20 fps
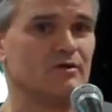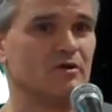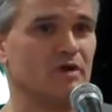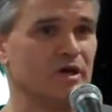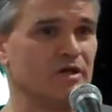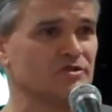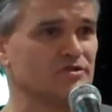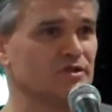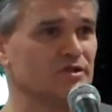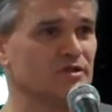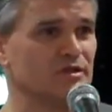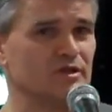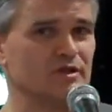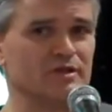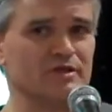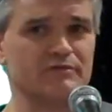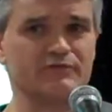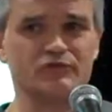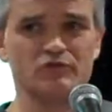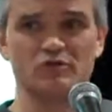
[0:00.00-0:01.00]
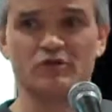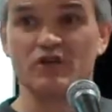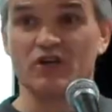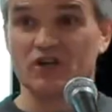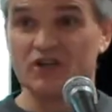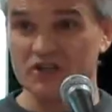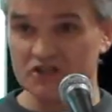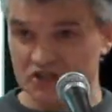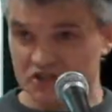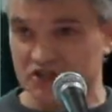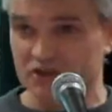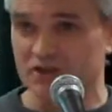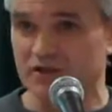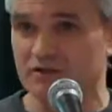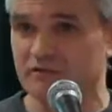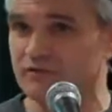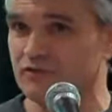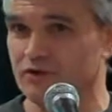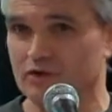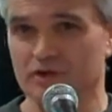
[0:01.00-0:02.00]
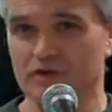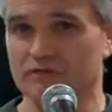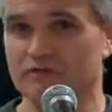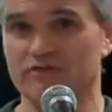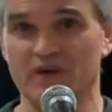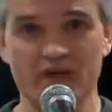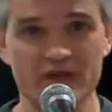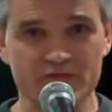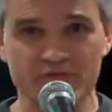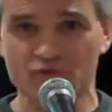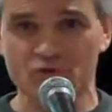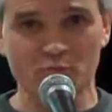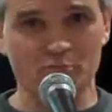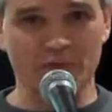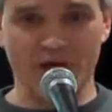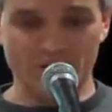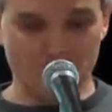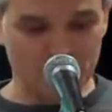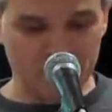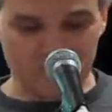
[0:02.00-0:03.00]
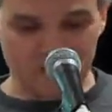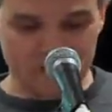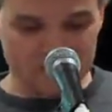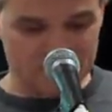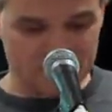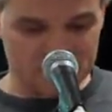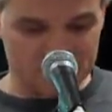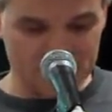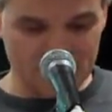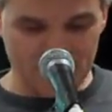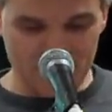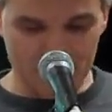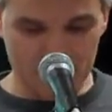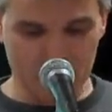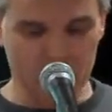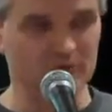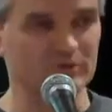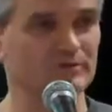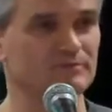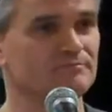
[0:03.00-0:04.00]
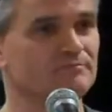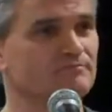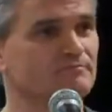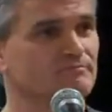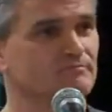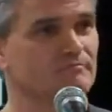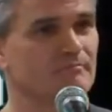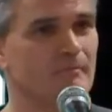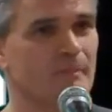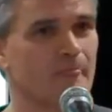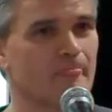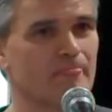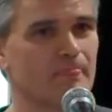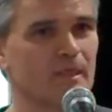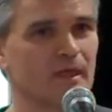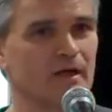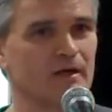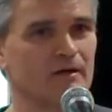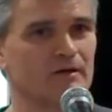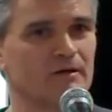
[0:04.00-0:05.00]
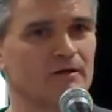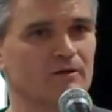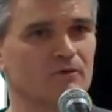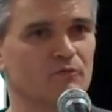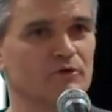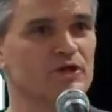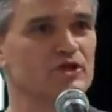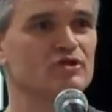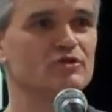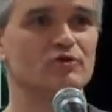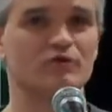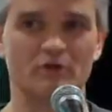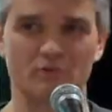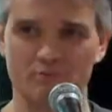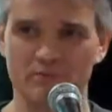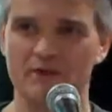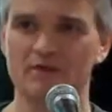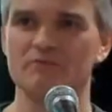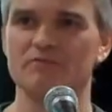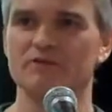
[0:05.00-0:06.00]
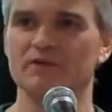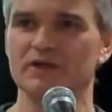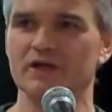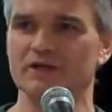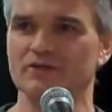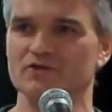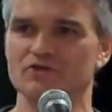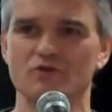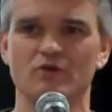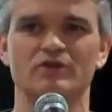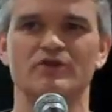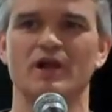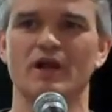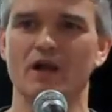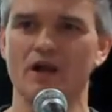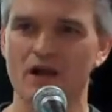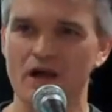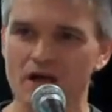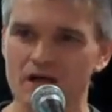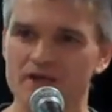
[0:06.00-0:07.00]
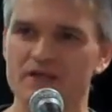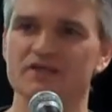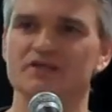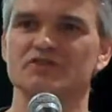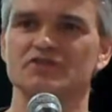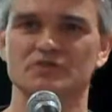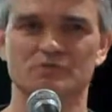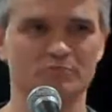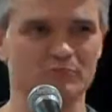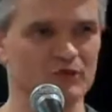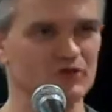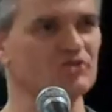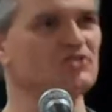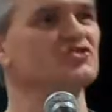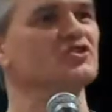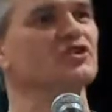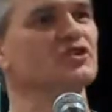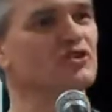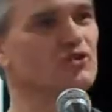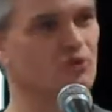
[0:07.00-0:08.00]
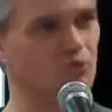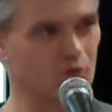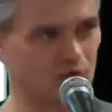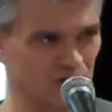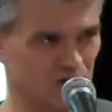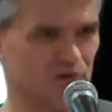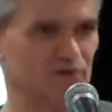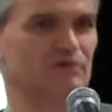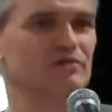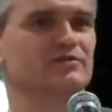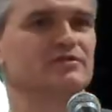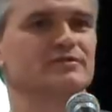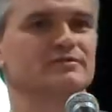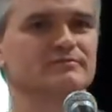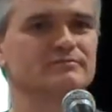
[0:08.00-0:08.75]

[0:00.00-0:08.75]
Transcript: You know, as a, if you're a Christian, if you're a faithful, baptized disciple, we need to remember that you are the luckiest person in the world